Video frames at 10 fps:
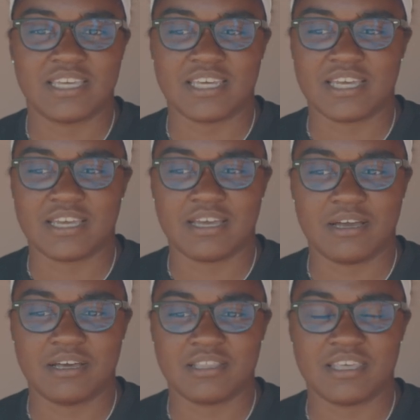getting
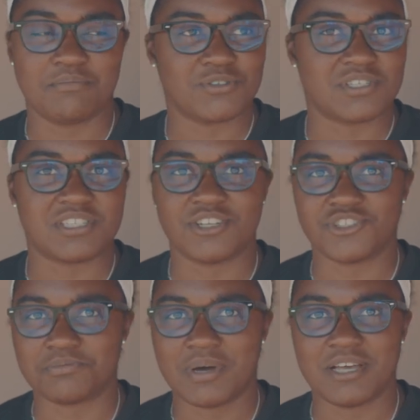the most
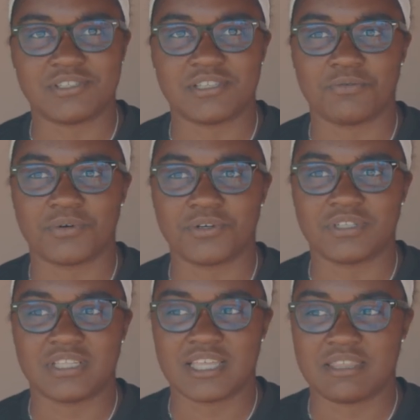intelligent minds in the
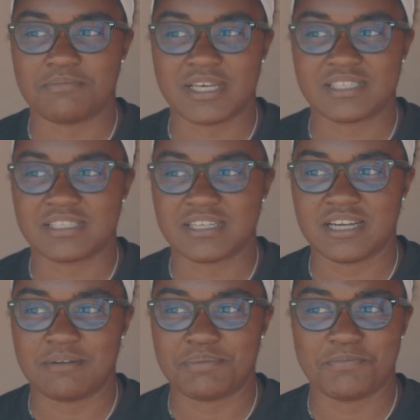world and like the best
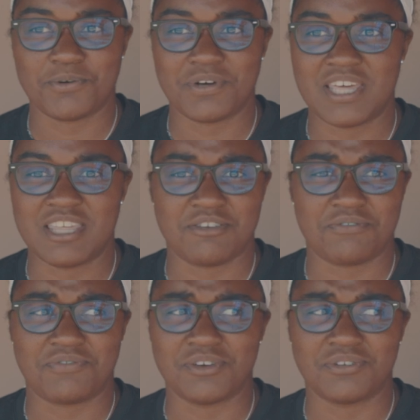uh, people in their
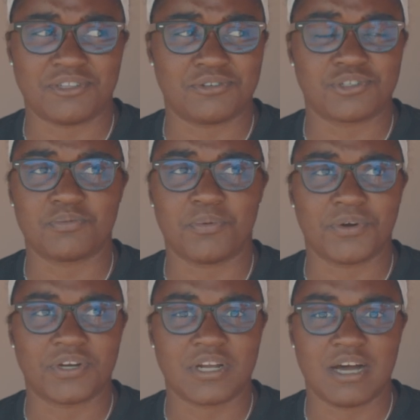field in their
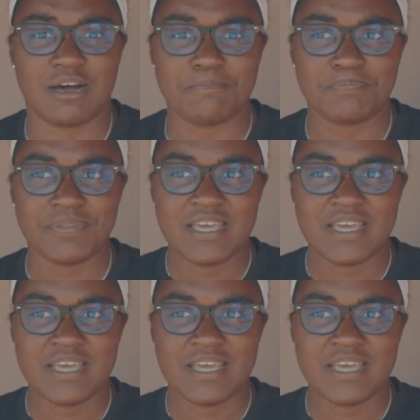sport. Um,